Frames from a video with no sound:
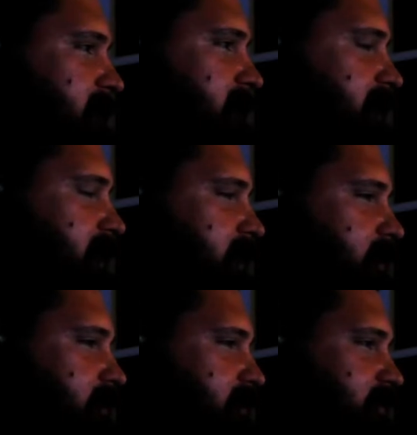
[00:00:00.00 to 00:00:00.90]

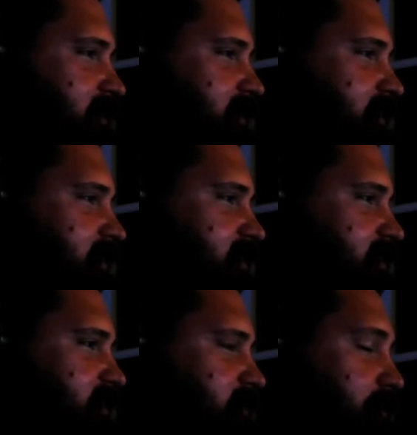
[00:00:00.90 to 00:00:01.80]
And
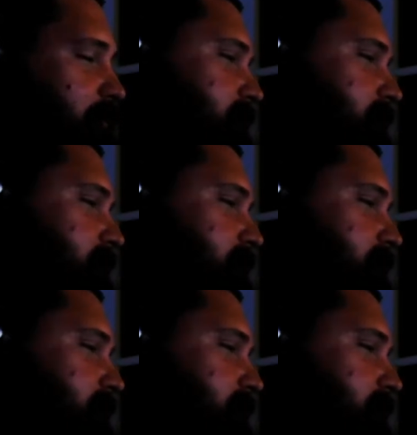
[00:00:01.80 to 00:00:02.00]
so, yeah,